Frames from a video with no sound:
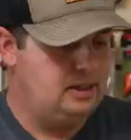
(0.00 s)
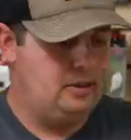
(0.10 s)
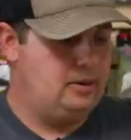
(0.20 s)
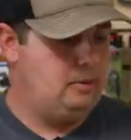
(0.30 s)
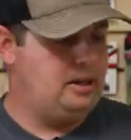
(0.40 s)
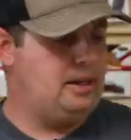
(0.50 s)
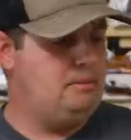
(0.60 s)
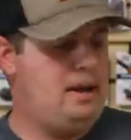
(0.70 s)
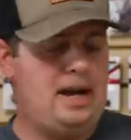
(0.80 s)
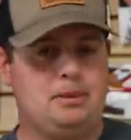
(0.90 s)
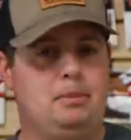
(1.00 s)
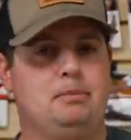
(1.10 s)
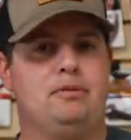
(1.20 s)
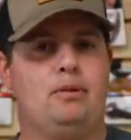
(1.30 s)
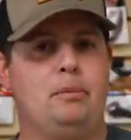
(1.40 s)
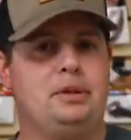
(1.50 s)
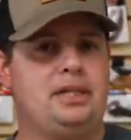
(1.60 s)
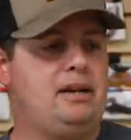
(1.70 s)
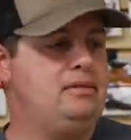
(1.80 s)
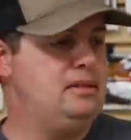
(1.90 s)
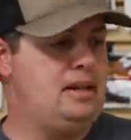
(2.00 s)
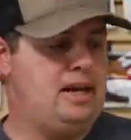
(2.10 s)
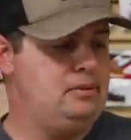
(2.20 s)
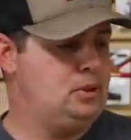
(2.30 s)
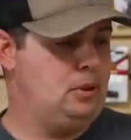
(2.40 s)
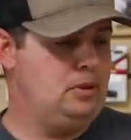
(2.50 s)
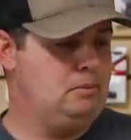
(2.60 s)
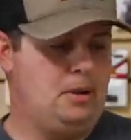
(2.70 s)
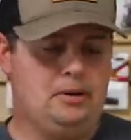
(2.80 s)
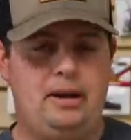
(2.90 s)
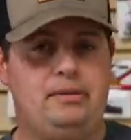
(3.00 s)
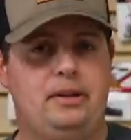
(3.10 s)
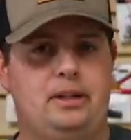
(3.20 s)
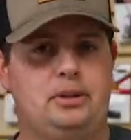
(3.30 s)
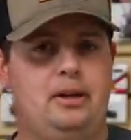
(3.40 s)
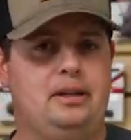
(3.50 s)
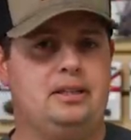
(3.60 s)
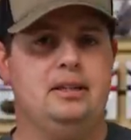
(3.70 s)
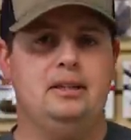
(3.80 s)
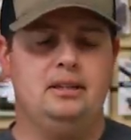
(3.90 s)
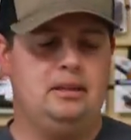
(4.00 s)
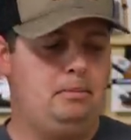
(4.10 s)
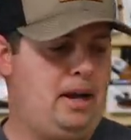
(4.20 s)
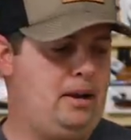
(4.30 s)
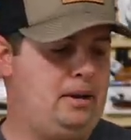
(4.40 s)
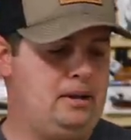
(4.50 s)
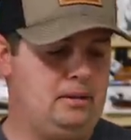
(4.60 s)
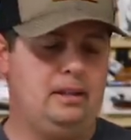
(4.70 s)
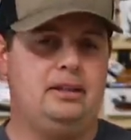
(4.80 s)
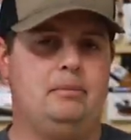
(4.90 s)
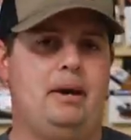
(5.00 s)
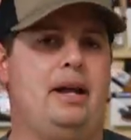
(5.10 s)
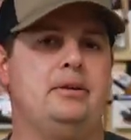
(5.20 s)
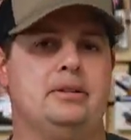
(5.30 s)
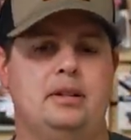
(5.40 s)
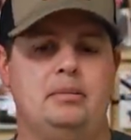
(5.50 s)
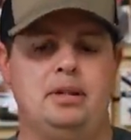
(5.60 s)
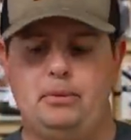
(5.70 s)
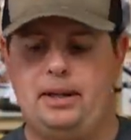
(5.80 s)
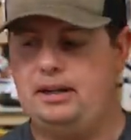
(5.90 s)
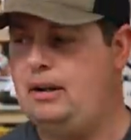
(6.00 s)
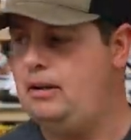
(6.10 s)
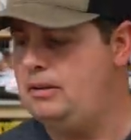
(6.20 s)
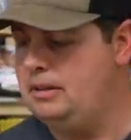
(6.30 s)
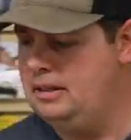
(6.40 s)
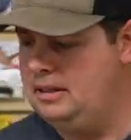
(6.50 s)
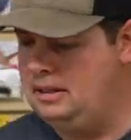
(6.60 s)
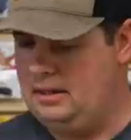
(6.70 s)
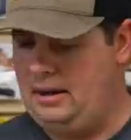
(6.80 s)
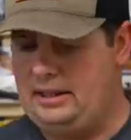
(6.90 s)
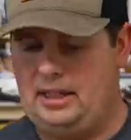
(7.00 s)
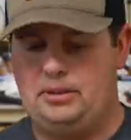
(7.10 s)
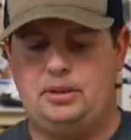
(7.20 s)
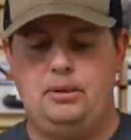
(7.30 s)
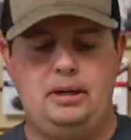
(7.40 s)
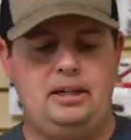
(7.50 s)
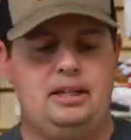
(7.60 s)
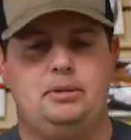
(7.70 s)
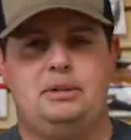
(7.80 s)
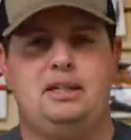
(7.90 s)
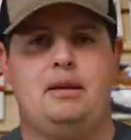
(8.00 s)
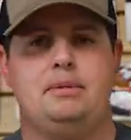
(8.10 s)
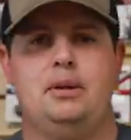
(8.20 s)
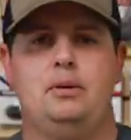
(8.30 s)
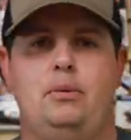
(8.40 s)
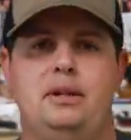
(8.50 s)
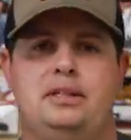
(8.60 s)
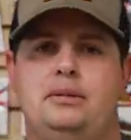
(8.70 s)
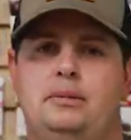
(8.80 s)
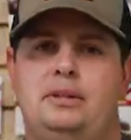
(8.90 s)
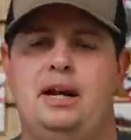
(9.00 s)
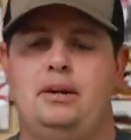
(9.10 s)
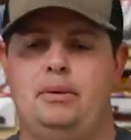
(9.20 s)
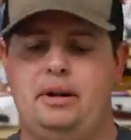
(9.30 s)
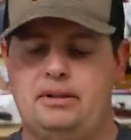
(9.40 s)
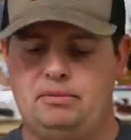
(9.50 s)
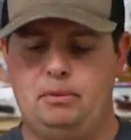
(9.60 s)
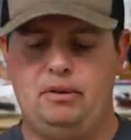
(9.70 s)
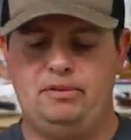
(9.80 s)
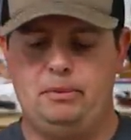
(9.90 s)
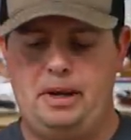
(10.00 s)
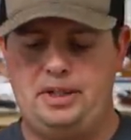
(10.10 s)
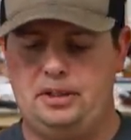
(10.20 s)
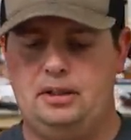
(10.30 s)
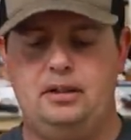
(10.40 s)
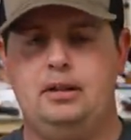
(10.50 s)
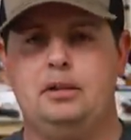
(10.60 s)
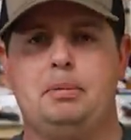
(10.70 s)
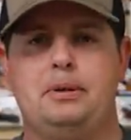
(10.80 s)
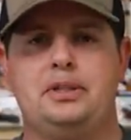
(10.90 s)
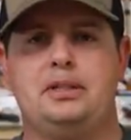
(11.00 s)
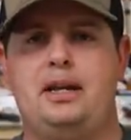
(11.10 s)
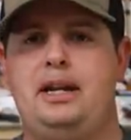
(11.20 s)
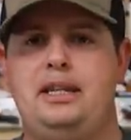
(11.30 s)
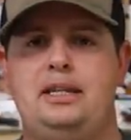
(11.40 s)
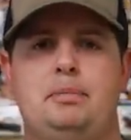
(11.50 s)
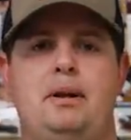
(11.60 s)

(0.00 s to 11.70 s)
you know, you wanna get maximum performance out of it, out of your trolling motor, out of your electronics, the Bioenno lithium batteries are gonna be the way to go. All right, thanks for tuning in to this week's episode of What's New in Tackle Warehouse. For more information or to purchase any of these